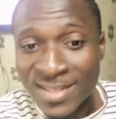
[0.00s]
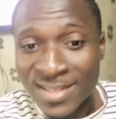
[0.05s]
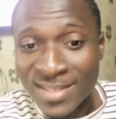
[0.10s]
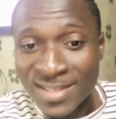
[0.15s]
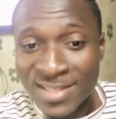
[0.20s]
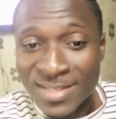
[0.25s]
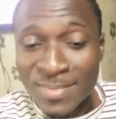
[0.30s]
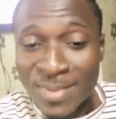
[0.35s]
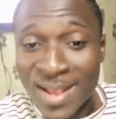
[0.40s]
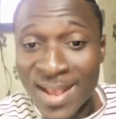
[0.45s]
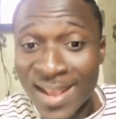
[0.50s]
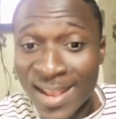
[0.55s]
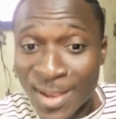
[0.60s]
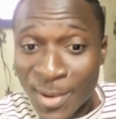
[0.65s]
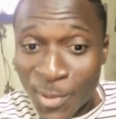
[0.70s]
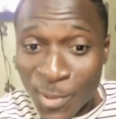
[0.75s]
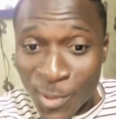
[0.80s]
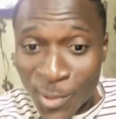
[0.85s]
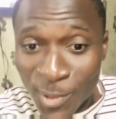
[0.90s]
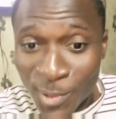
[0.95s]
He's my
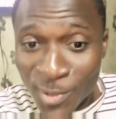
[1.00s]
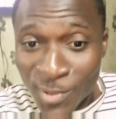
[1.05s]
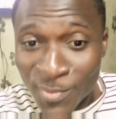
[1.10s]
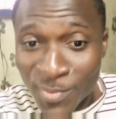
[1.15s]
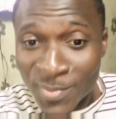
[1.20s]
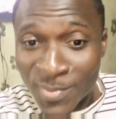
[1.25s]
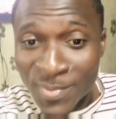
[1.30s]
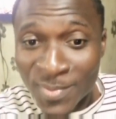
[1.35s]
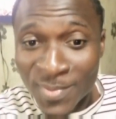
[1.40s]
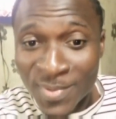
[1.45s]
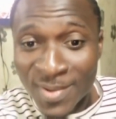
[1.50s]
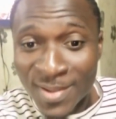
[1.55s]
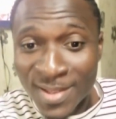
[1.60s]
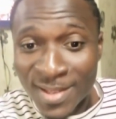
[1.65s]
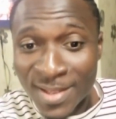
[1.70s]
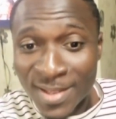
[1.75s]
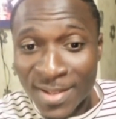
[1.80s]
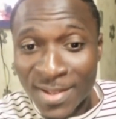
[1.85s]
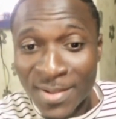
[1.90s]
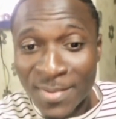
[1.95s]
icon.
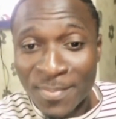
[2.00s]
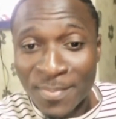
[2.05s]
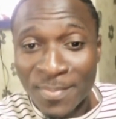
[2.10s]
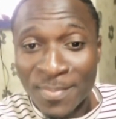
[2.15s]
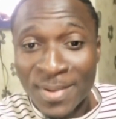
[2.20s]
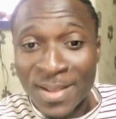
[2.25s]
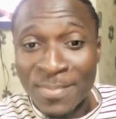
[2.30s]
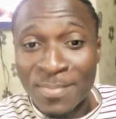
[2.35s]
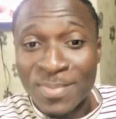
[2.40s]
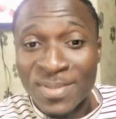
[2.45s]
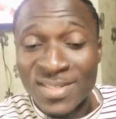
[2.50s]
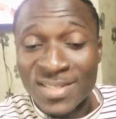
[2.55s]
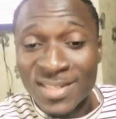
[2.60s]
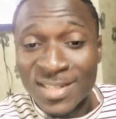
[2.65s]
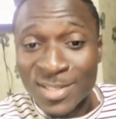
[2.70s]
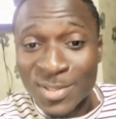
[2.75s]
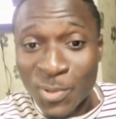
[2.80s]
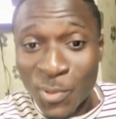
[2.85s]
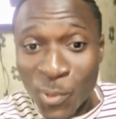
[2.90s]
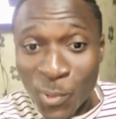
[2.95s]
My
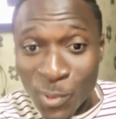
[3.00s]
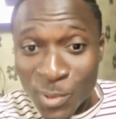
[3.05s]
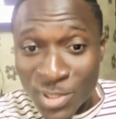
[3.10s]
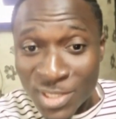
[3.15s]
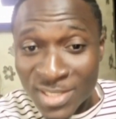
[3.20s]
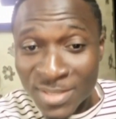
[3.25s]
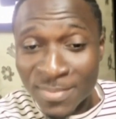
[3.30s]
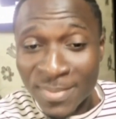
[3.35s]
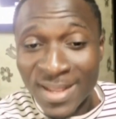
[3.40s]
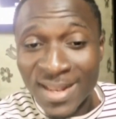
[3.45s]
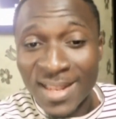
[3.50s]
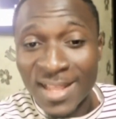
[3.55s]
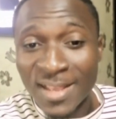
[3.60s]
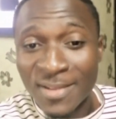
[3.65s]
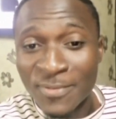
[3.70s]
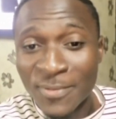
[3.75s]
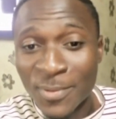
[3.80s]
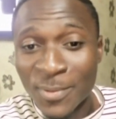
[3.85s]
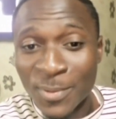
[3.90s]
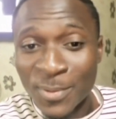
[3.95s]
business coach, my
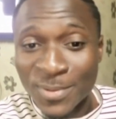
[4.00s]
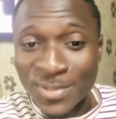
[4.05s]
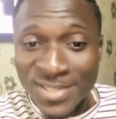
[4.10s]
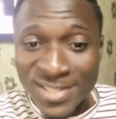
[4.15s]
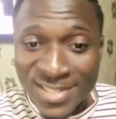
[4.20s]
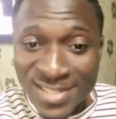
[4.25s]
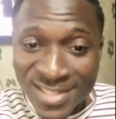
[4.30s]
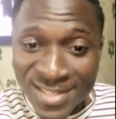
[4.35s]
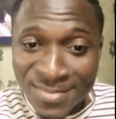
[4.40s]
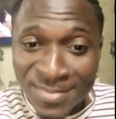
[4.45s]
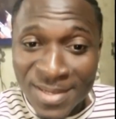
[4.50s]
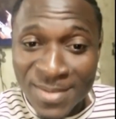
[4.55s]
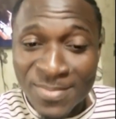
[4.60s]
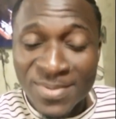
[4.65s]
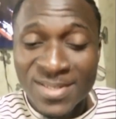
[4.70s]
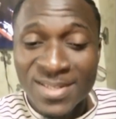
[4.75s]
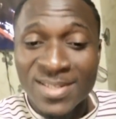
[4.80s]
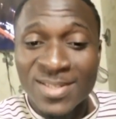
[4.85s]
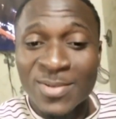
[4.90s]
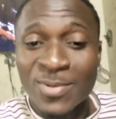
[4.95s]
life coach, my
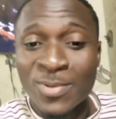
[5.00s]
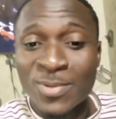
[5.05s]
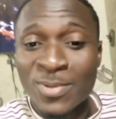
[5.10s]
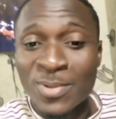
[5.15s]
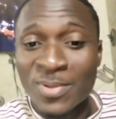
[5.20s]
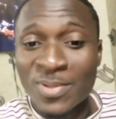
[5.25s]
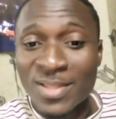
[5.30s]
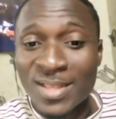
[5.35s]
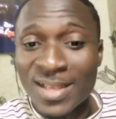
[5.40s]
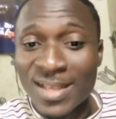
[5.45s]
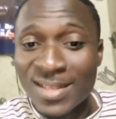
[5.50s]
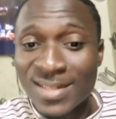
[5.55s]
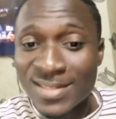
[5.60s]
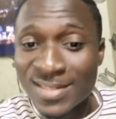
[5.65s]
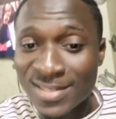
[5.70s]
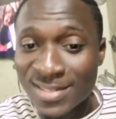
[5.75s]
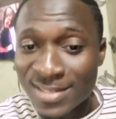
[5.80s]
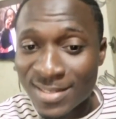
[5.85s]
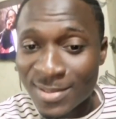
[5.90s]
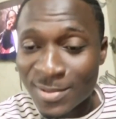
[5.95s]
business
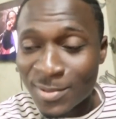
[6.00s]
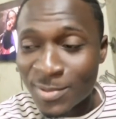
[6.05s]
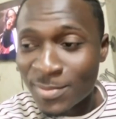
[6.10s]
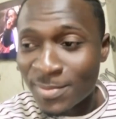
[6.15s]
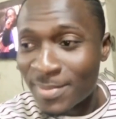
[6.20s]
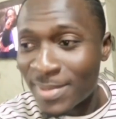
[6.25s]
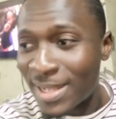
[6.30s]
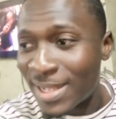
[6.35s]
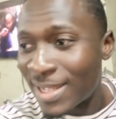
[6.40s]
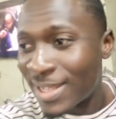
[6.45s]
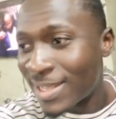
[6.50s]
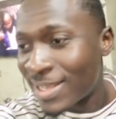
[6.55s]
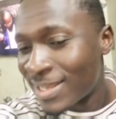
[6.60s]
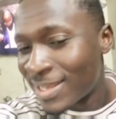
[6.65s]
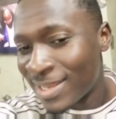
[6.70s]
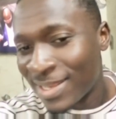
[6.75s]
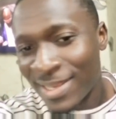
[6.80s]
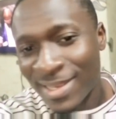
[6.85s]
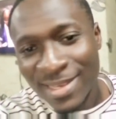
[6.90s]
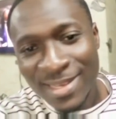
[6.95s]
consultant. Oh my,
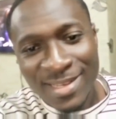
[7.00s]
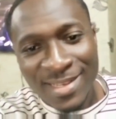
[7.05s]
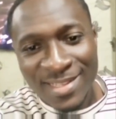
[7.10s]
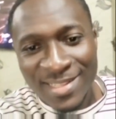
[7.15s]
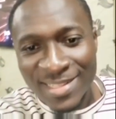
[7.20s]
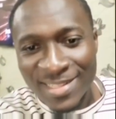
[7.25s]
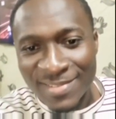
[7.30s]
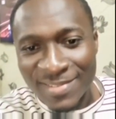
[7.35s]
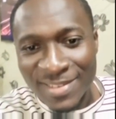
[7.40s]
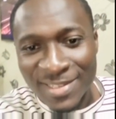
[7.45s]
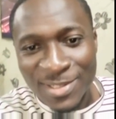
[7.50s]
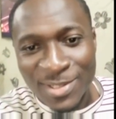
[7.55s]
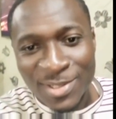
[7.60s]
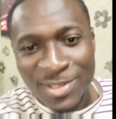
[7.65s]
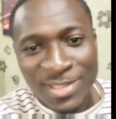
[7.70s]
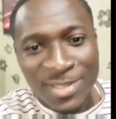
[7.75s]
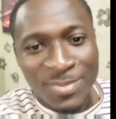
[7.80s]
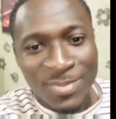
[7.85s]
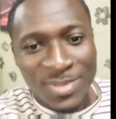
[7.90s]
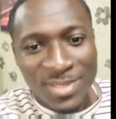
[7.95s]
the
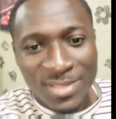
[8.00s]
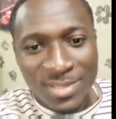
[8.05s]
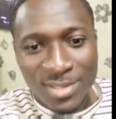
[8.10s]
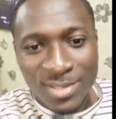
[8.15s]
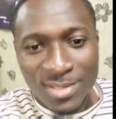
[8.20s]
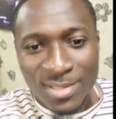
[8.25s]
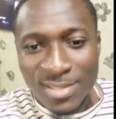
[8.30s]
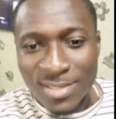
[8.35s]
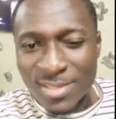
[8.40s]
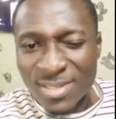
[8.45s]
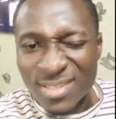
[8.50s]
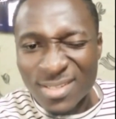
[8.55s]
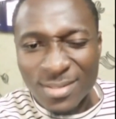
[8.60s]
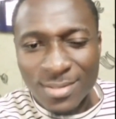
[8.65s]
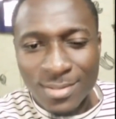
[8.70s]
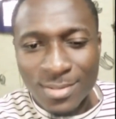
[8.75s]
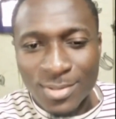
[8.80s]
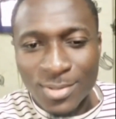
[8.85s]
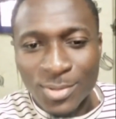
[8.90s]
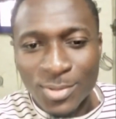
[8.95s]
relationship is
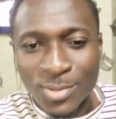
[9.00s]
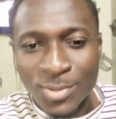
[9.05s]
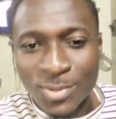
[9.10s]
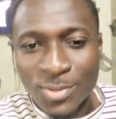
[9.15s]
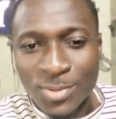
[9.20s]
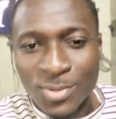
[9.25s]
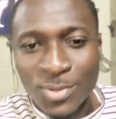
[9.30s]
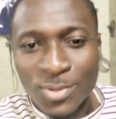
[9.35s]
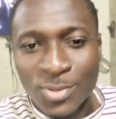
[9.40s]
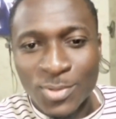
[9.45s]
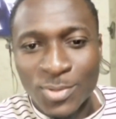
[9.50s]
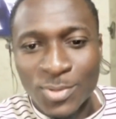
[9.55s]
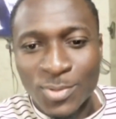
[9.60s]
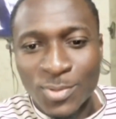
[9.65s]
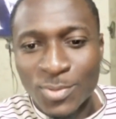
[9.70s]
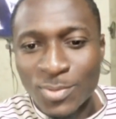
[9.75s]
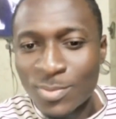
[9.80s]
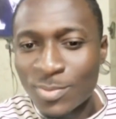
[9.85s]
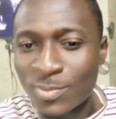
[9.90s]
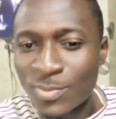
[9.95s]
just too
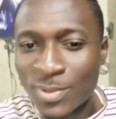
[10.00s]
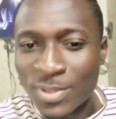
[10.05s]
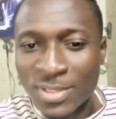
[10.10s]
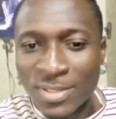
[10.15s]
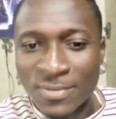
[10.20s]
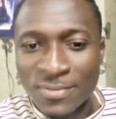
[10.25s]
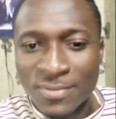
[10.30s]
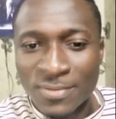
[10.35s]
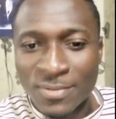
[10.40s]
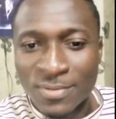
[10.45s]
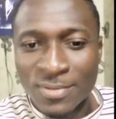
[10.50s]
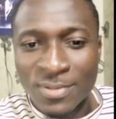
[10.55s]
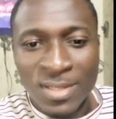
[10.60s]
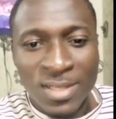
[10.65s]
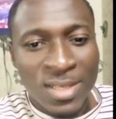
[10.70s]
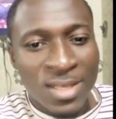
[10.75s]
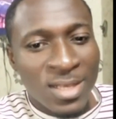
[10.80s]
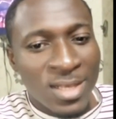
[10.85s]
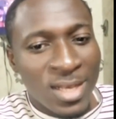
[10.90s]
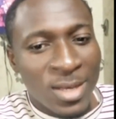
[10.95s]
wonderful.
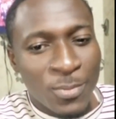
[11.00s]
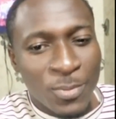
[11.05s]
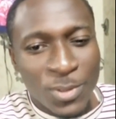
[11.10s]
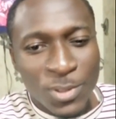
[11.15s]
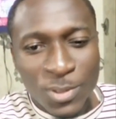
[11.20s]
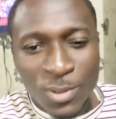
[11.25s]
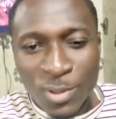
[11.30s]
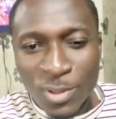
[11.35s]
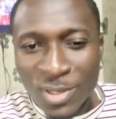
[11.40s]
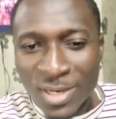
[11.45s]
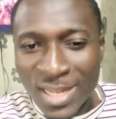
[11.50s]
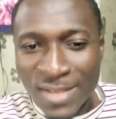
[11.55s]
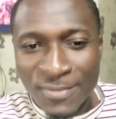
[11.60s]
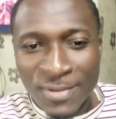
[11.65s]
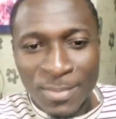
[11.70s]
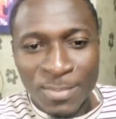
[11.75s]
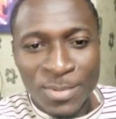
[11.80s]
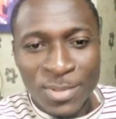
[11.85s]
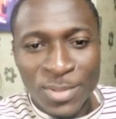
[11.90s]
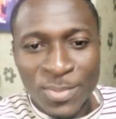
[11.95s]
I wish you long life
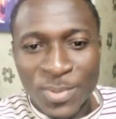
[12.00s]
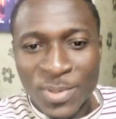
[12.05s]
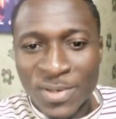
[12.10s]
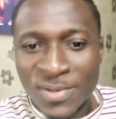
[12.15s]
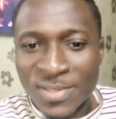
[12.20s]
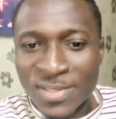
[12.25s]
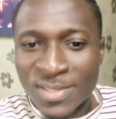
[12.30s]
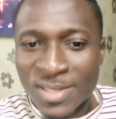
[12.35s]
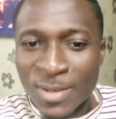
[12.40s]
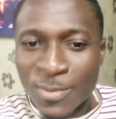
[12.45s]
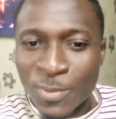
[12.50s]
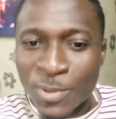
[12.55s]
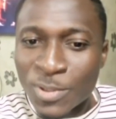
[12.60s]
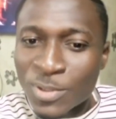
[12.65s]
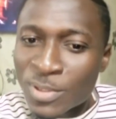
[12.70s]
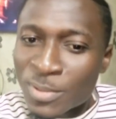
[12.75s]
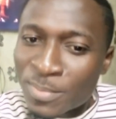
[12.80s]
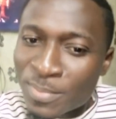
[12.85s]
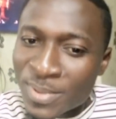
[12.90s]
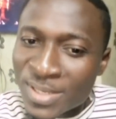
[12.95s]
and prosperity. I wish you
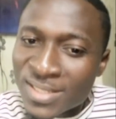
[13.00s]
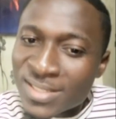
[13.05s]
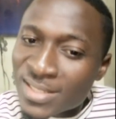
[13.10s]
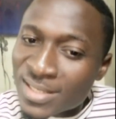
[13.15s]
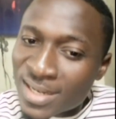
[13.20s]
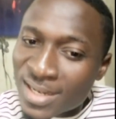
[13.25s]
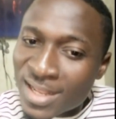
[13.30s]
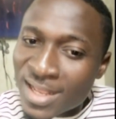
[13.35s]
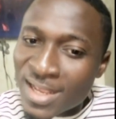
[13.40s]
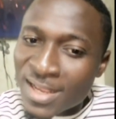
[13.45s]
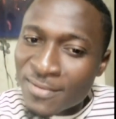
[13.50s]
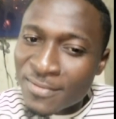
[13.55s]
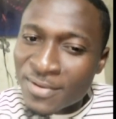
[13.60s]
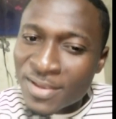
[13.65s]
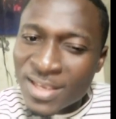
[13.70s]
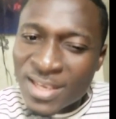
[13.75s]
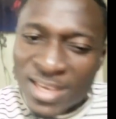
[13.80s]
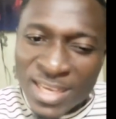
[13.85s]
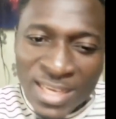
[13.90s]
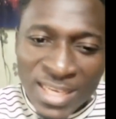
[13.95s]
the best in life.
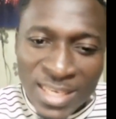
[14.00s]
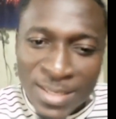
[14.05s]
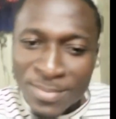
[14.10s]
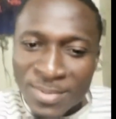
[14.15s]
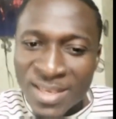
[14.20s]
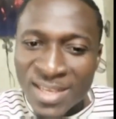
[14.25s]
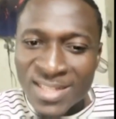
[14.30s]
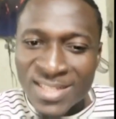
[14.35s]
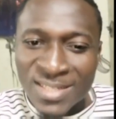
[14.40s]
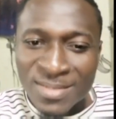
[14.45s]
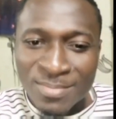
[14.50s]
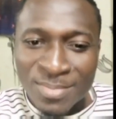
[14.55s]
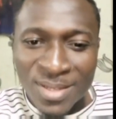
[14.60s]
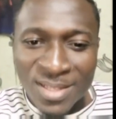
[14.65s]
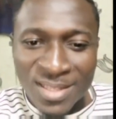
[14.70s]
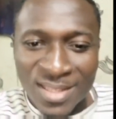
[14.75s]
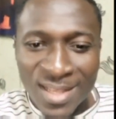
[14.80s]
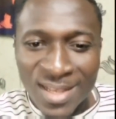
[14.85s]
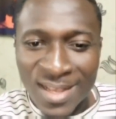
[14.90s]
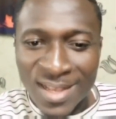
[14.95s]
Keep getting
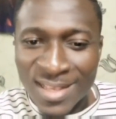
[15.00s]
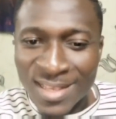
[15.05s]
better.